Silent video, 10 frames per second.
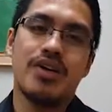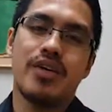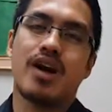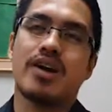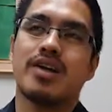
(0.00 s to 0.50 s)

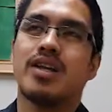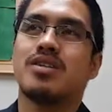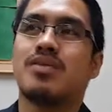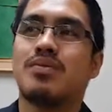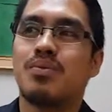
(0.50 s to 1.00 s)

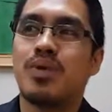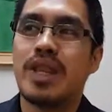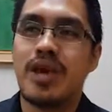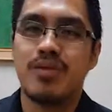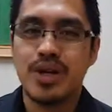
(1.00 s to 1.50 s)
regardless of
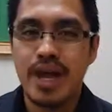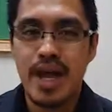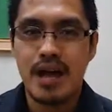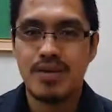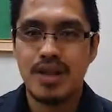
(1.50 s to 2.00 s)
whatever they
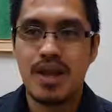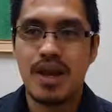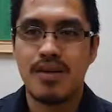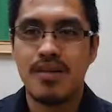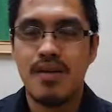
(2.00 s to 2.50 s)
have in life,